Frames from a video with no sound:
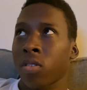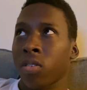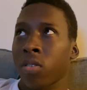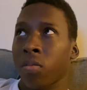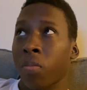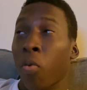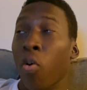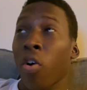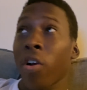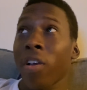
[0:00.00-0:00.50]

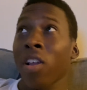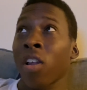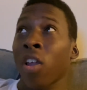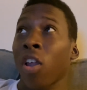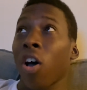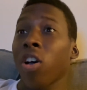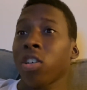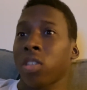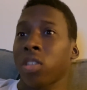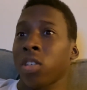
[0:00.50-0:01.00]
Poirier
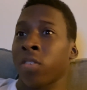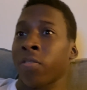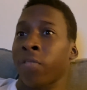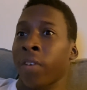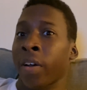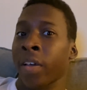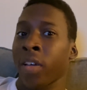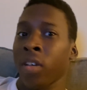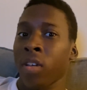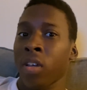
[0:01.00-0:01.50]
lost his
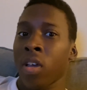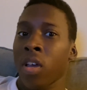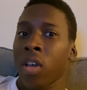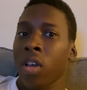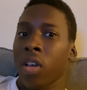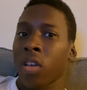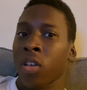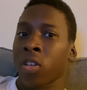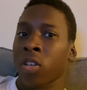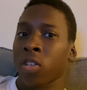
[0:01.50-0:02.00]
fight.
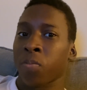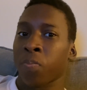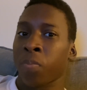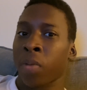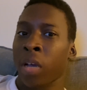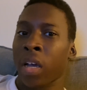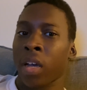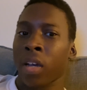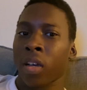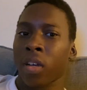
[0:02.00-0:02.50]
Is
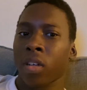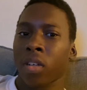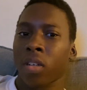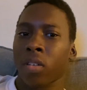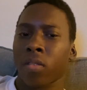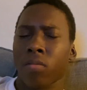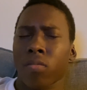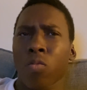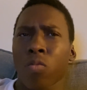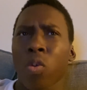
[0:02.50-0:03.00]
by...
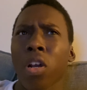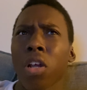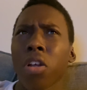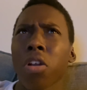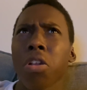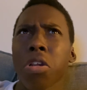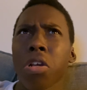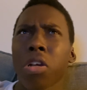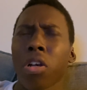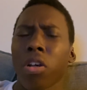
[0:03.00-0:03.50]
Well,
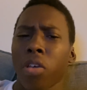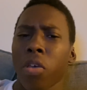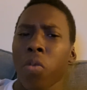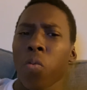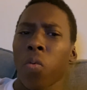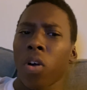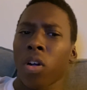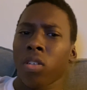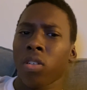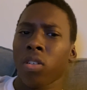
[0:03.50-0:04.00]
no. He
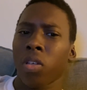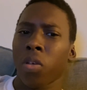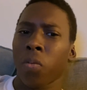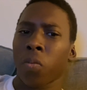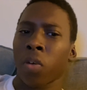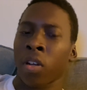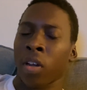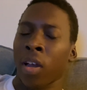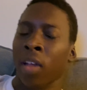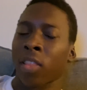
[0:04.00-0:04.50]

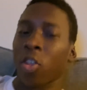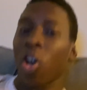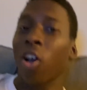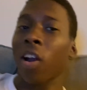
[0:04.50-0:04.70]
won. I